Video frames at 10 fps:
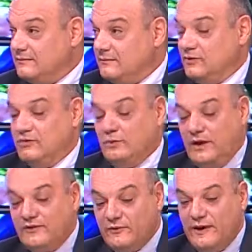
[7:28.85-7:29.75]
Because we
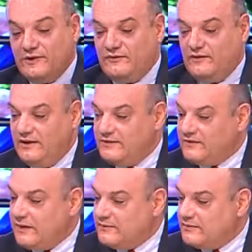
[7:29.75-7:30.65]
had
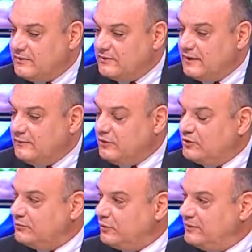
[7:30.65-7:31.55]
times when they
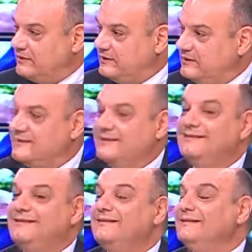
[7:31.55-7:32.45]
bought property, they
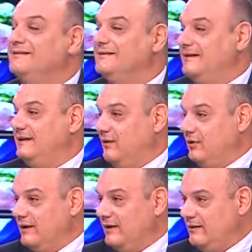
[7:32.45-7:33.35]
didn't need it any
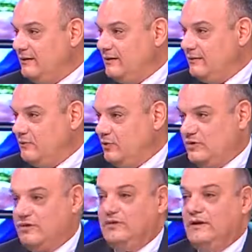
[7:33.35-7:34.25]
longer
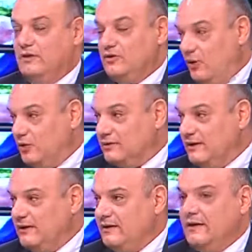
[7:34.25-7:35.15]
because they got older,